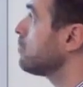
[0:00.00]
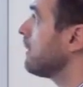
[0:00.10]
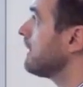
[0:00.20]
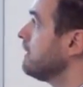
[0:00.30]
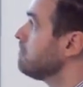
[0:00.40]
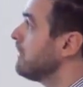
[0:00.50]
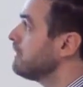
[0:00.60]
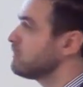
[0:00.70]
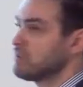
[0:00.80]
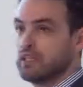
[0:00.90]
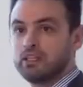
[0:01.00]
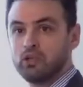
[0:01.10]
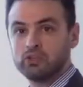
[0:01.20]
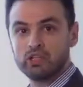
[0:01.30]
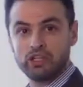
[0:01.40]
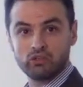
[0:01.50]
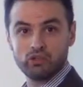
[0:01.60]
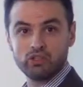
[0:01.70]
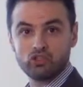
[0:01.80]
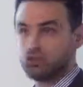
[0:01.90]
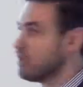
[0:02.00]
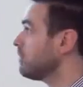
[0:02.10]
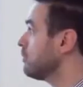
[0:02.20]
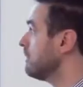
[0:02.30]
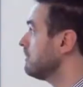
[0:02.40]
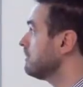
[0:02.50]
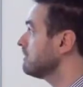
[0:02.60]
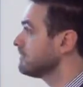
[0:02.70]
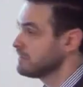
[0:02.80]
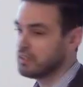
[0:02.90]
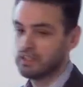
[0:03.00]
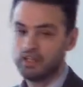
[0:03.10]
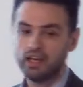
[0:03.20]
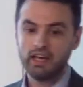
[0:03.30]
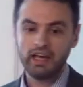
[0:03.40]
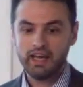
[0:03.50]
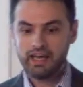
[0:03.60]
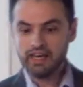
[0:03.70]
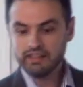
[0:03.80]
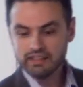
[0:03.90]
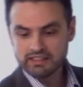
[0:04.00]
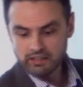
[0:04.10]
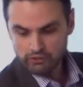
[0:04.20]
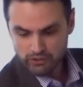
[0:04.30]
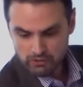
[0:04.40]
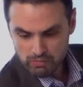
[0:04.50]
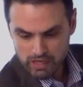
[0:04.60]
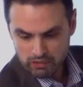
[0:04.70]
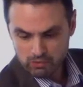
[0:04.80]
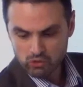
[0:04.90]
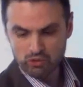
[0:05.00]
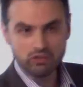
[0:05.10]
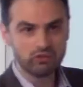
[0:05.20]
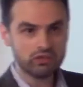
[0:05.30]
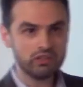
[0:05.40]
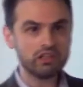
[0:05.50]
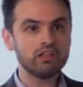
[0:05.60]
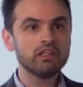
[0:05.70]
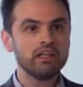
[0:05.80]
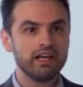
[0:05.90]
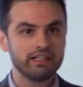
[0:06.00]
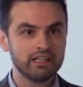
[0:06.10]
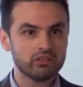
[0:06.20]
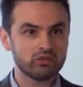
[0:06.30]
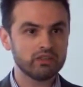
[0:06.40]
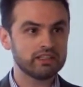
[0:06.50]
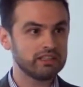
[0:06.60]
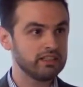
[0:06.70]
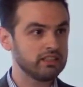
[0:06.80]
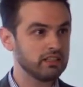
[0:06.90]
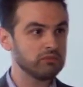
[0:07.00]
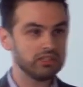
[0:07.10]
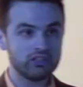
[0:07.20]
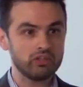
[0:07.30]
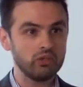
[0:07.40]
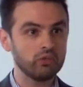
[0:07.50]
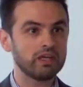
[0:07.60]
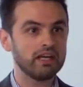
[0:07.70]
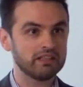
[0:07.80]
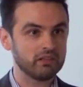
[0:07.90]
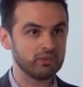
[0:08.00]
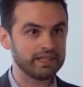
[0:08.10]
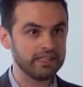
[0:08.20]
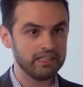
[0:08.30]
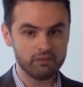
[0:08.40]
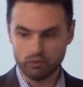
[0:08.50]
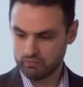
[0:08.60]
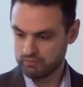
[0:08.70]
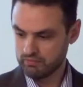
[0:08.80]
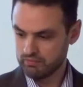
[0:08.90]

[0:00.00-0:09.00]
to equilibrate the new electronic structure, and there's a feedback between nuclear and electronic systems until you get a new equilibrium.